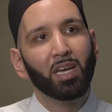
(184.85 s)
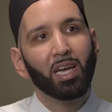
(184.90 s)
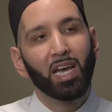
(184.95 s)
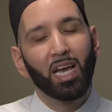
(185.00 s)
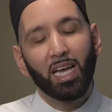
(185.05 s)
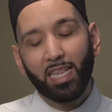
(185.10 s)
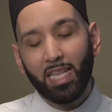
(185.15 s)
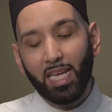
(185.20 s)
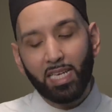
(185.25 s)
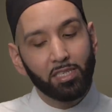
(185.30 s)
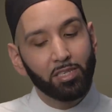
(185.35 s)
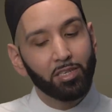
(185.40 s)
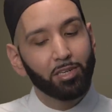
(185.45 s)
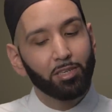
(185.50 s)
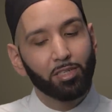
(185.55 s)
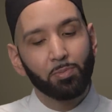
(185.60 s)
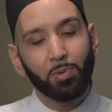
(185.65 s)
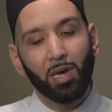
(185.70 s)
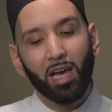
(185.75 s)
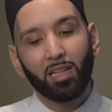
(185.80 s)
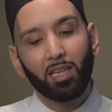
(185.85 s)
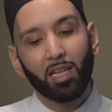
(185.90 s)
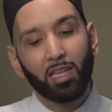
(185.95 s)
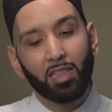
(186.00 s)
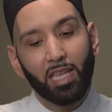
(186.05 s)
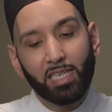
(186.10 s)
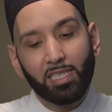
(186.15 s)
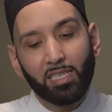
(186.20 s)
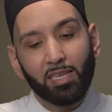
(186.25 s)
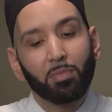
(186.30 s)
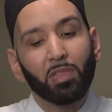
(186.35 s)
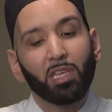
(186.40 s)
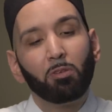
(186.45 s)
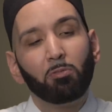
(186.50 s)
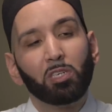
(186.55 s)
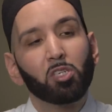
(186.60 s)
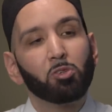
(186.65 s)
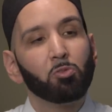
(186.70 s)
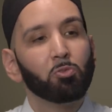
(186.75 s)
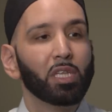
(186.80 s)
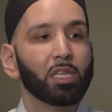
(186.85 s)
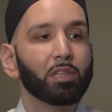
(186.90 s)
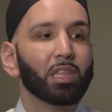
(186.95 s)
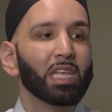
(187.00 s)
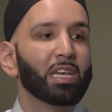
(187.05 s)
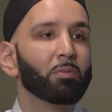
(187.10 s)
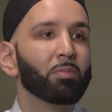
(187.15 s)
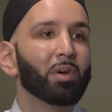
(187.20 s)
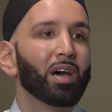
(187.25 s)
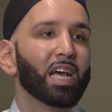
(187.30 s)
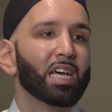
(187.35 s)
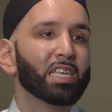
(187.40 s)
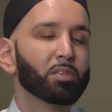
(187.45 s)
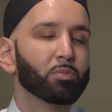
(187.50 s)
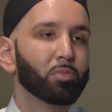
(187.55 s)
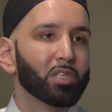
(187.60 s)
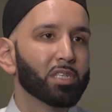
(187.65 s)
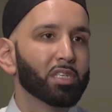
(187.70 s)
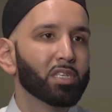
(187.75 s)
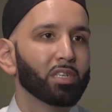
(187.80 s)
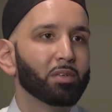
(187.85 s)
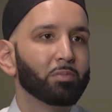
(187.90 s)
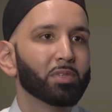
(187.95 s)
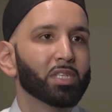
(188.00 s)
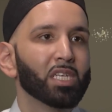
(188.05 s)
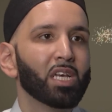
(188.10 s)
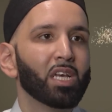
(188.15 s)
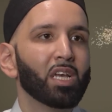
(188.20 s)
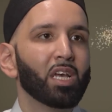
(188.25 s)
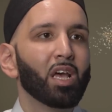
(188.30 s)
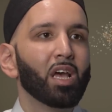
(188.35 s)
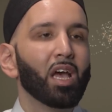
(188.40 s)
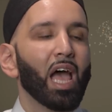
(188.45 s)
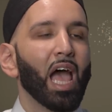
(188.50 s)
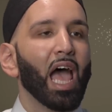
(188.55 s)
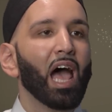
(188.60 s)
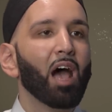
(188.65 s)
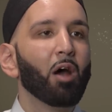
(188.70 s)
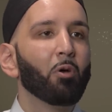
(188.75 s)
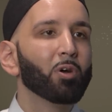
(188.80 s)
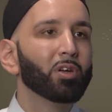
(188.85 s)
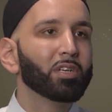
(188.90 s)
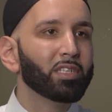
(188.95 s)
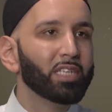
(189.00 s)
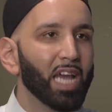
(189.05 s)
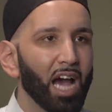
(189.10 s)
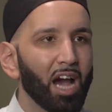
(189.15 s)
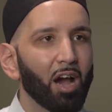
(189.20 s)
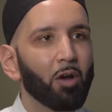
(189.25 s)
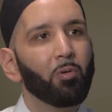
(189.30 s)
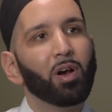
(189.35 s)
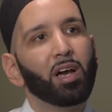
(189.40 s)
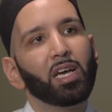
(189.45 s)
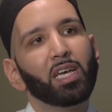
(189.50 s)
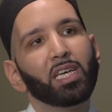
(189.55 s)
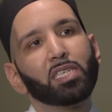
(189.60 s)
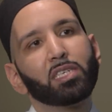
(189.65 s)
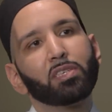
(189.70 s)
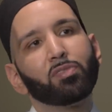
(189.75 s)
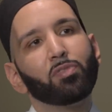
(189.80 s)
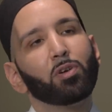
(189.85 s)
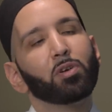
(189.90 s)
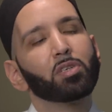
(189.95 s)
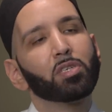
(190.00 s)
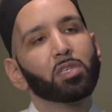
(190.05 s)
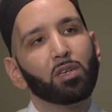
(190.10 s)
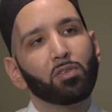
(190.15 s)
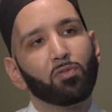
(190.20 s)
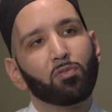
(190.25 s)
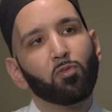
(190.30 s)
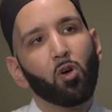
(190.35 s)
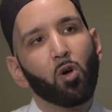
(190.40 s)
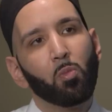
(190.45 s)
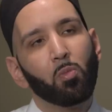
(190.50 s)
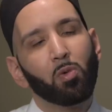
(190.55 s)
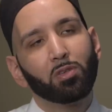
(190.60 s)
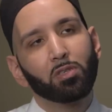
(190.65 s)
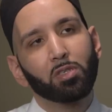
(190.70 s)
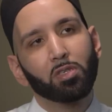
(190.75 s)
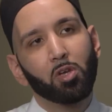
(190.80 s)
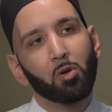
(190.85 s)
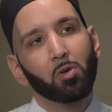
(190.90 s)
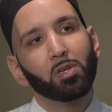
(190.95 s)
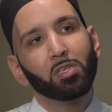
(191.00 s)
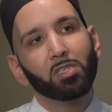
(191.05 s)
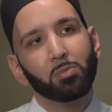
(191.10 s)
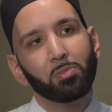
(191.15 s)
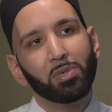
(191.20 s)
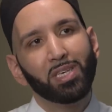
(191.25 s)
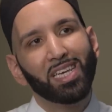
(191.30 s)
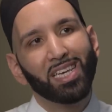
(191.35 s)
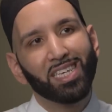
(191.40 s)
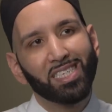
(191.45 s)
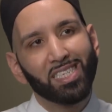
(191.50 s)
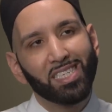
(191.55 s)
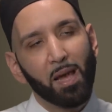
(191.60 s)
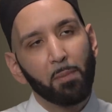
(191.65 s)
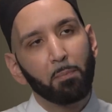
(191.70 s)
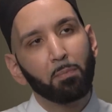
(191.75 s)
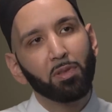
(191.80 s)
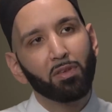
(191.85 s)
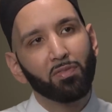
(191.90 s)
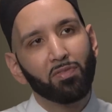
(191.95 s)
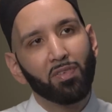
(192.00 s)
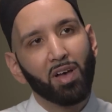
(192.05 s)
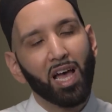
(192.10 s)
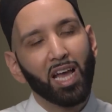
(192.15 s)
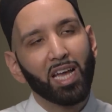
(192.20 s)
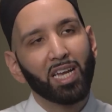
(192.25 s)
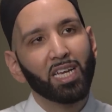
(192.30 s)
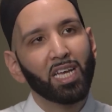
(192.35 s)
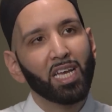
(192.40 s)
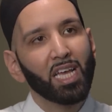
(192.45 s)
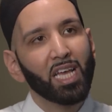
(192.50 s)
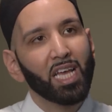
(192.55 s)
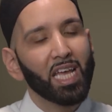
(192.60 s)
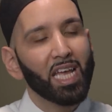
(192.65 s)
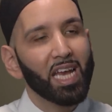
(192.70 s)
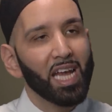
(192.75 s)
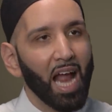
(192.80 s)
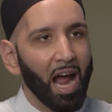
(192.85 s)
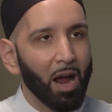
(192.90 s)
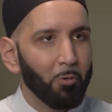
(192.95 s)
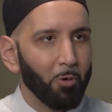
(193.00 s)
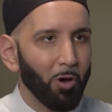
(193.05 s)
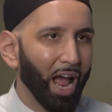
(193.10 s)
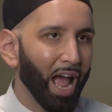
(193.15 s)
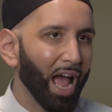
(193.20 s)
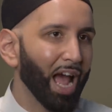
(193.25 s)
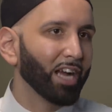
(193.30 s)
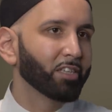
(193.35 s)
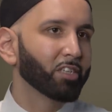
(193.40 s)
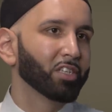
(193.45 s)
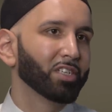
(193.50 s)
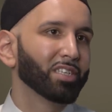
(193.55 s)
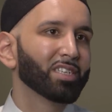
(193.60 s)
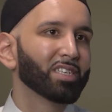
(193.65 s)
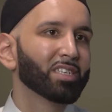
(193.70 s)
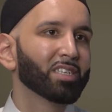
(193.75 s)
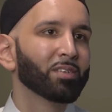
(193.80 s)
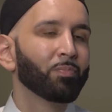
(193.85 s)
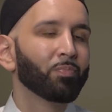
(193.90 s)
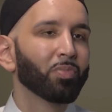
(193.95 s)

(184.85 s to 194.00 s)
And that's, you know, subhanAllah, that's something we should really think about as Muslims. Our da'wah is first and foremost going to be exemplified in our actions.